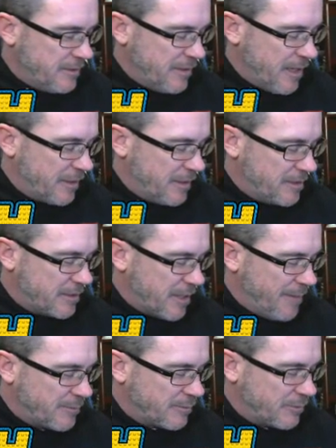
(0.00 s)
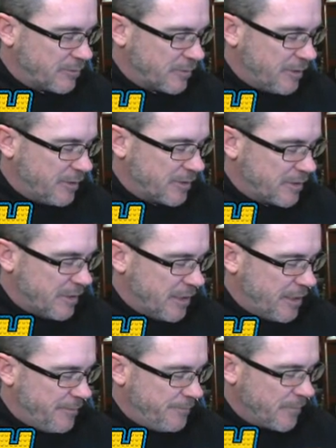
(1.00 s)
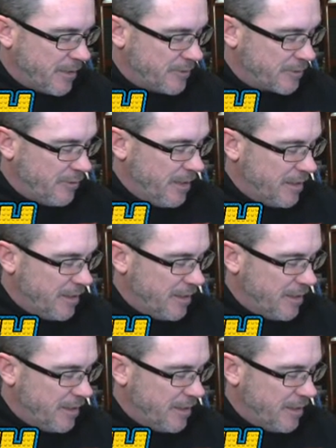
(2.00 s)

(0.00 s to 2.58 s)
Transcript: at these times is, is uh, it was a great